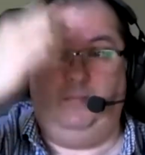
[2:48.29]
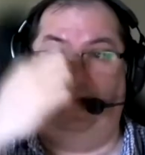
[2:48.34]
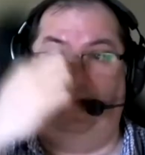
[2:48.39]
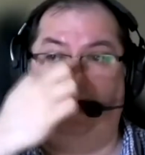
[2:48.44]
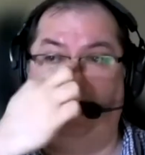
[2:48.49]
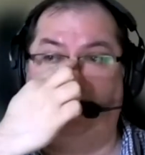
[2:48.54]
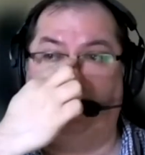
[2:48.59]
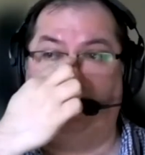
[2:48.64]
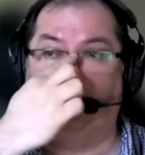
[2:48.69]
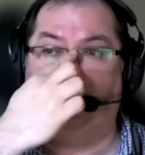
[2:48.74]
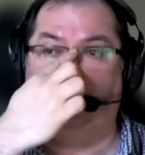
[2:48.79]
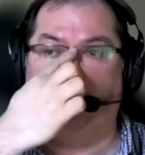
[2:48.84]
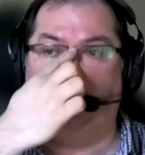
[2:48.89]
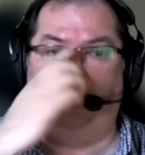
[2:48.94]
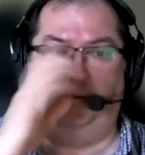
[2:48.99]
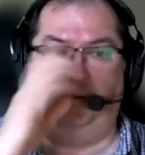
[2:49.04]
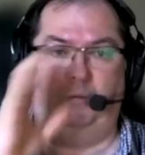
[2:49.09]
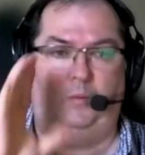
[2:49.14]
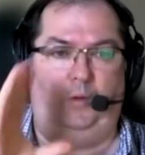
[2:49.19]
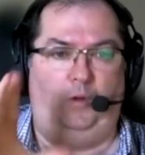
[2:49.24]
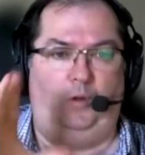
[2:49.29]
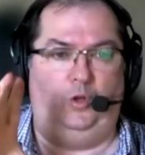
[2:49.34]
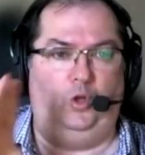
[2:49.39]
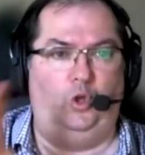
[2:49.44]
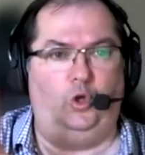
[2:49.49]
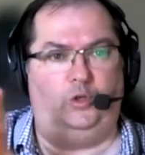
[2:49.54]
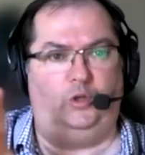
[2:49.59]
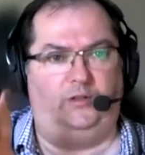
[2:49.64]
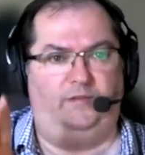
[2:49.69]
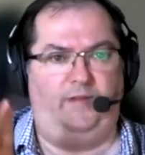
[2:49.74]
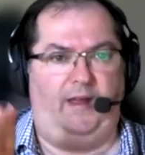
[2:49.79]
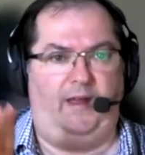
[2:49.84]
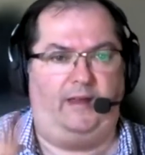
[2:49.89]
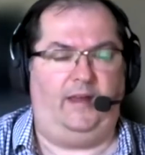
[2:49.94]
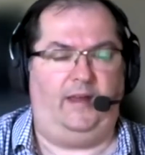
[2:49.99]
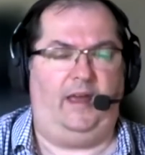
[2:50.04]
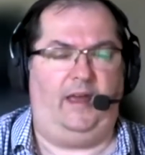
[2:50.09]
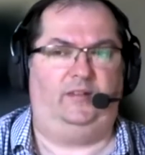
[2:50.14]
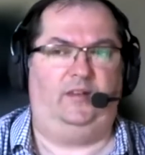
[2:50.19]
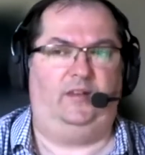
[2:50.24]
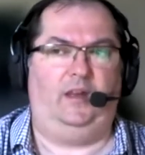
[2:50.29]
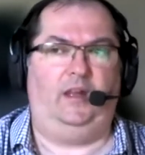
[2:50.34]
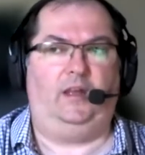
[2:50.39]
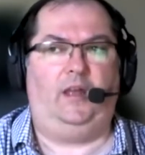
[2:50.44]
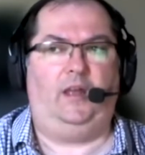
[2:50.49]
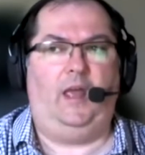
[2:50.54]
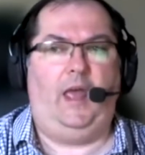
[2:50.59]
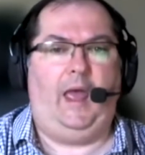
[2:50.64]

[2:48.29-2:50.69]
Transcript: but these two looked fantastic